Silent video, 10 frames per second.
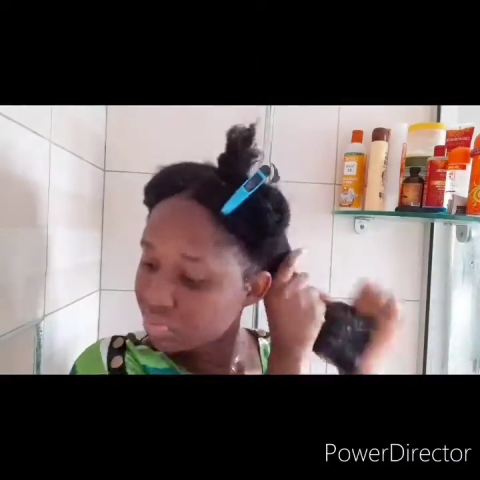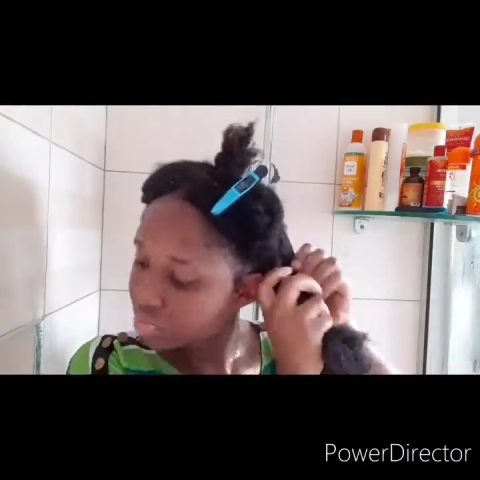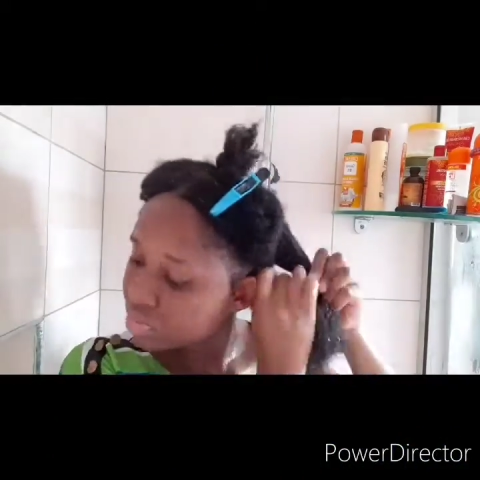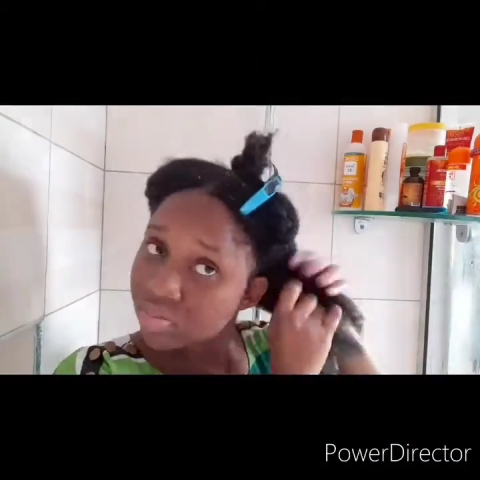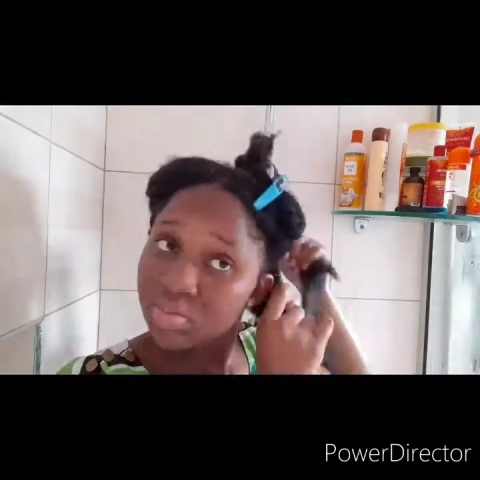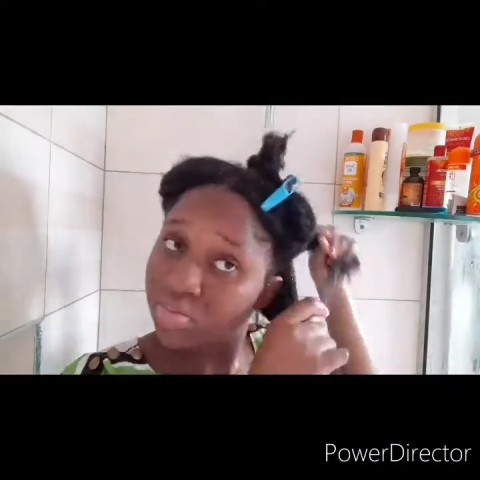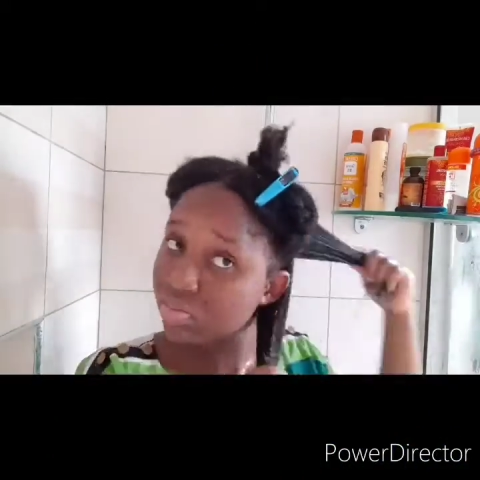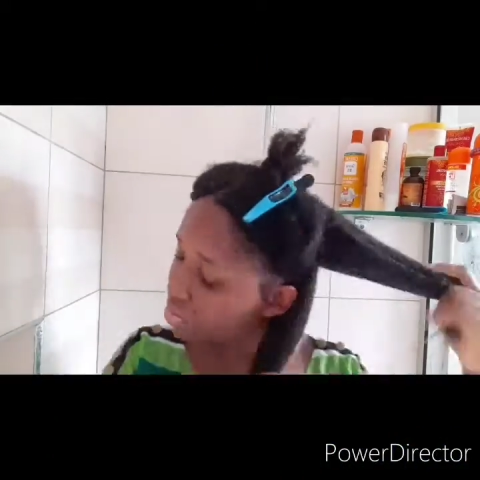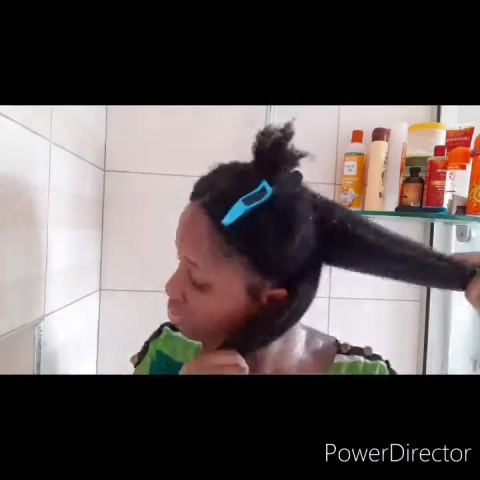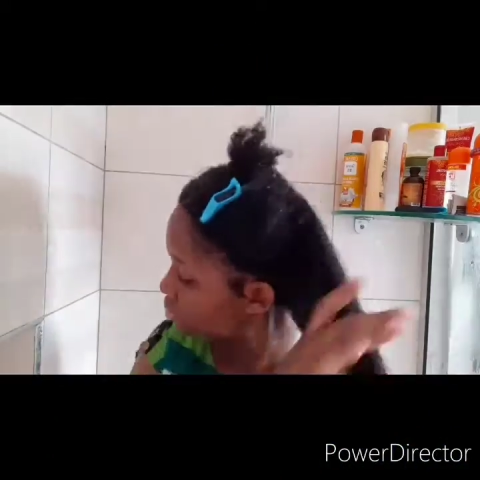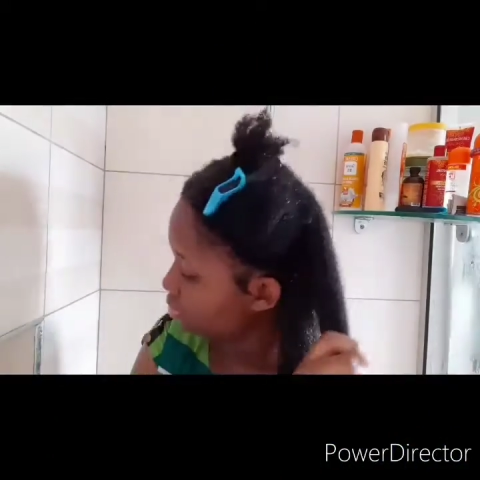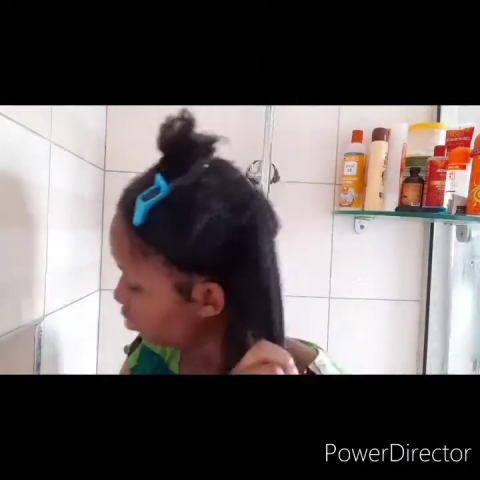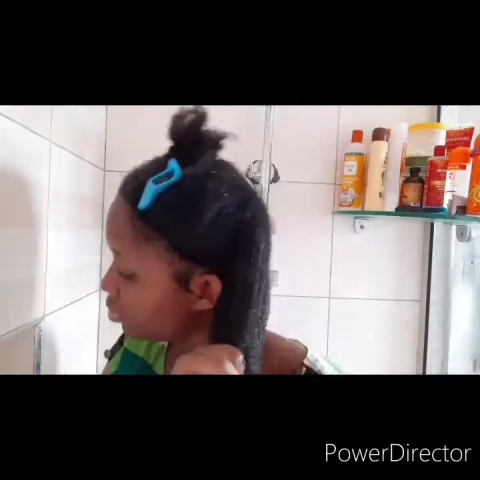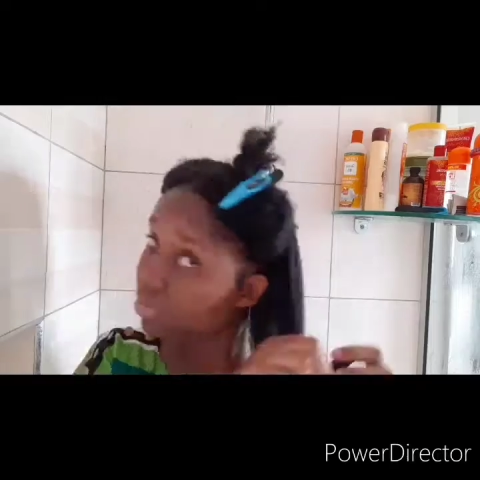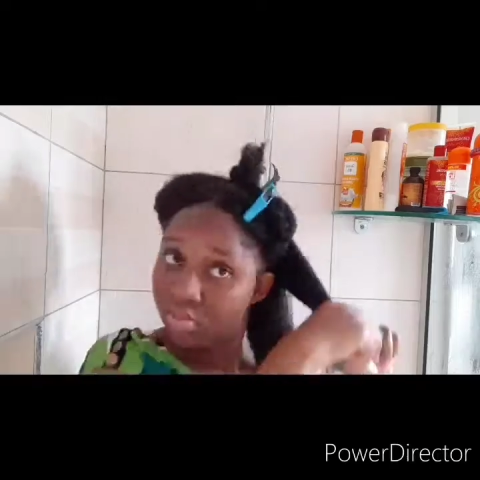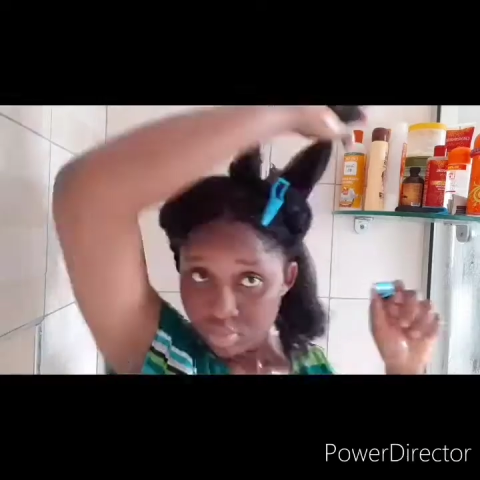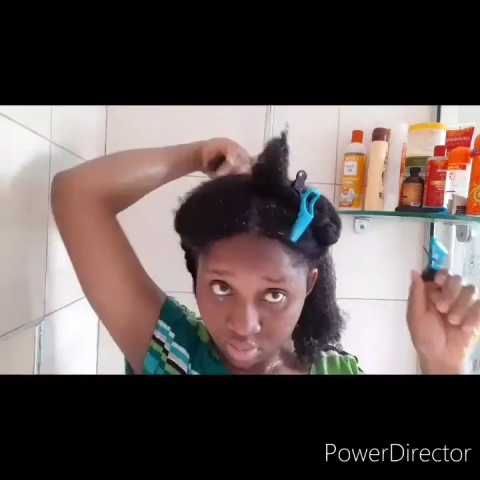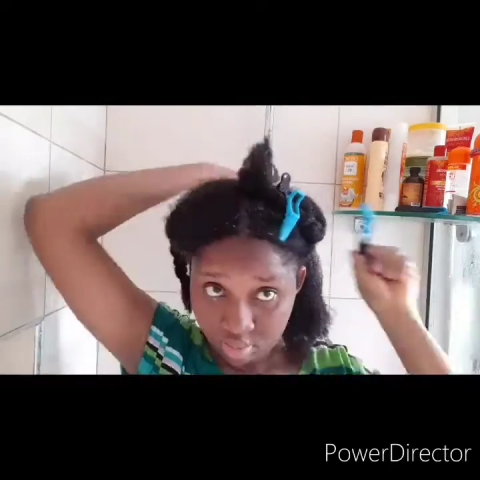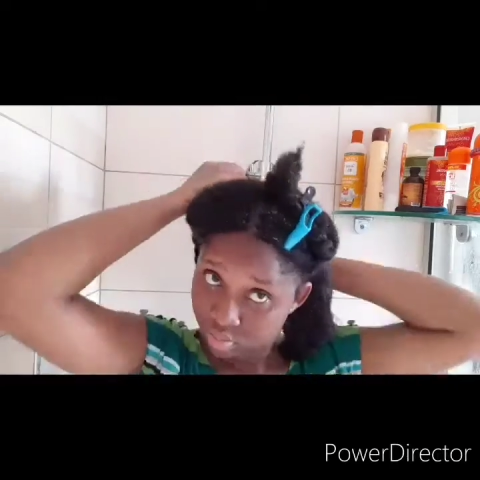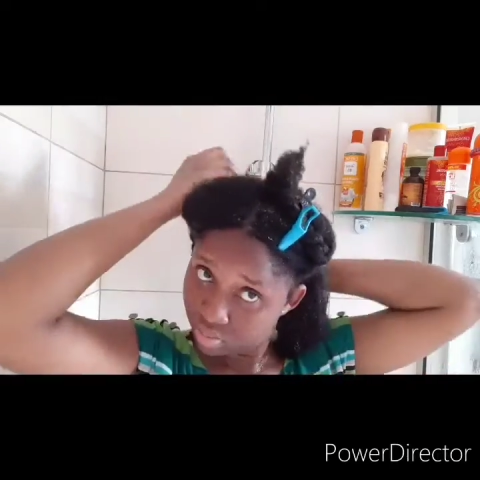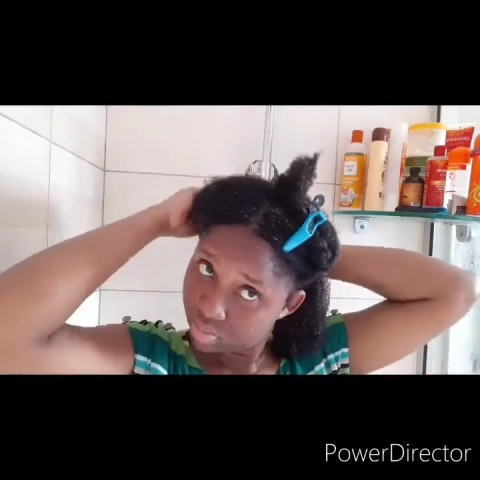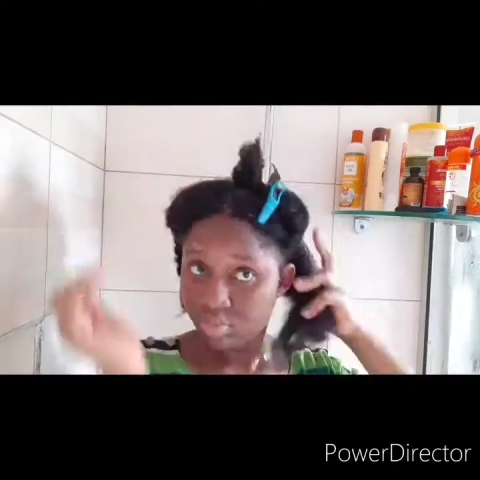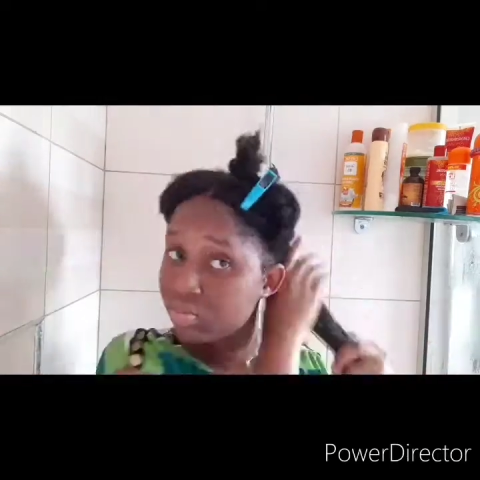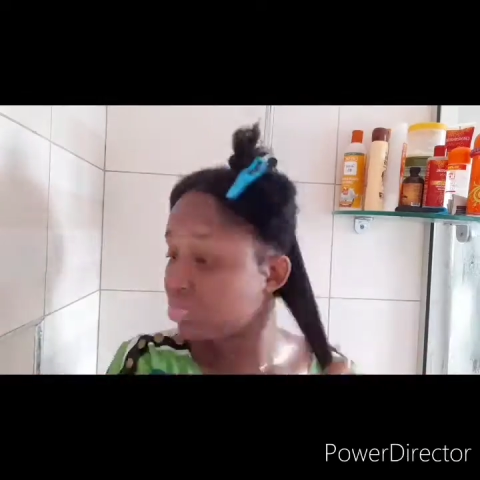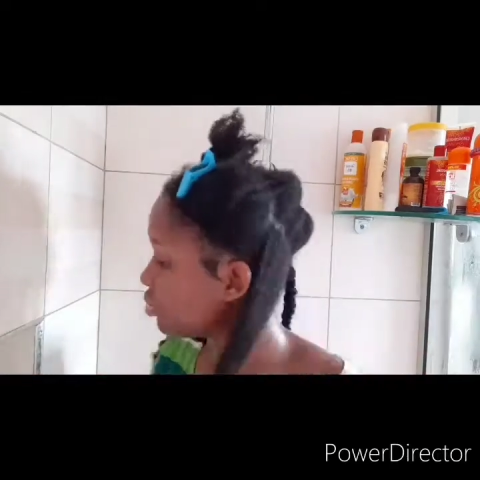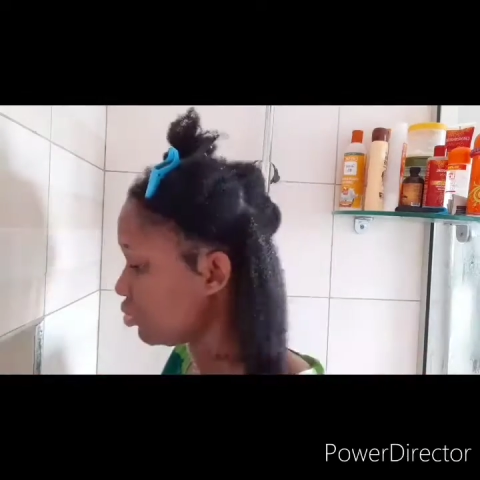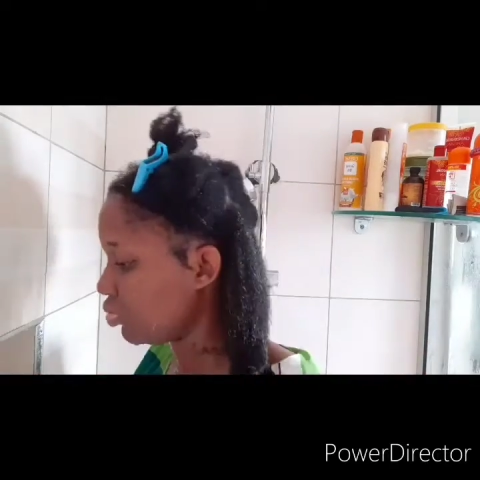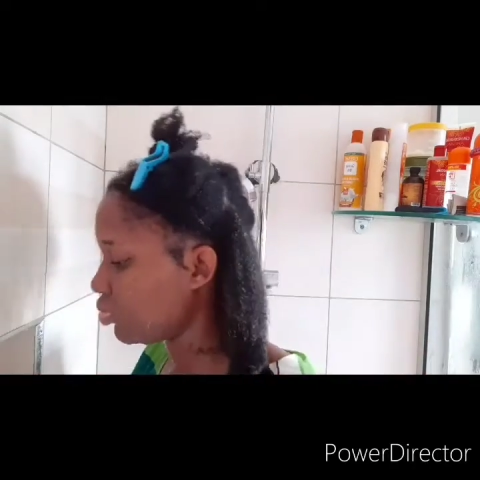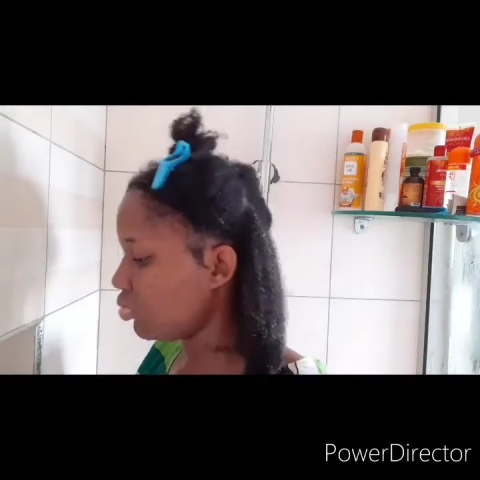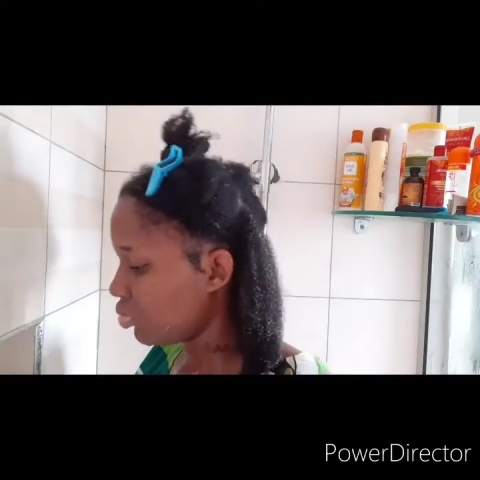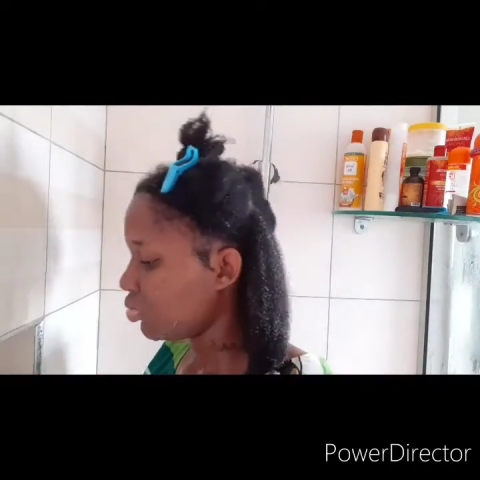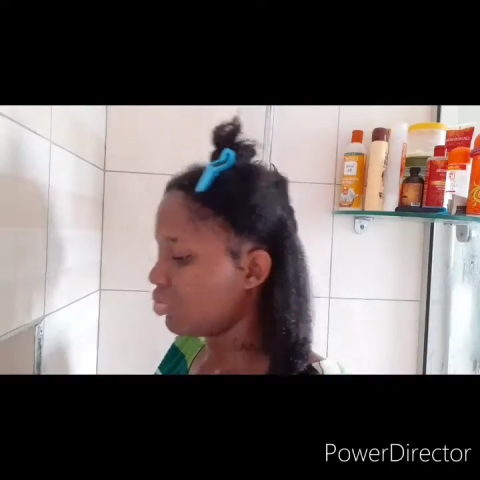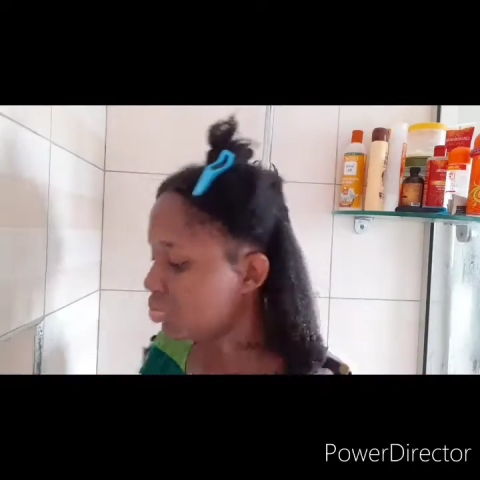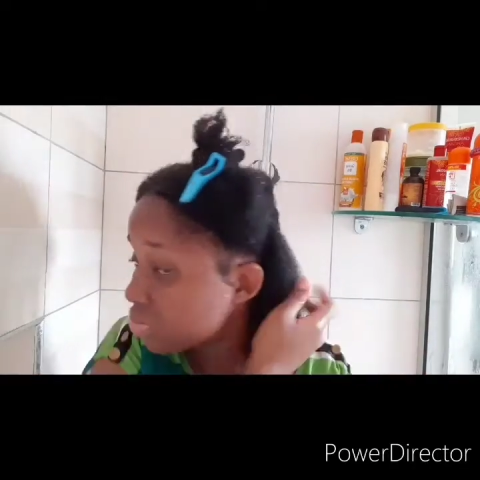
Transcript: So as to get more defined curls, I said to do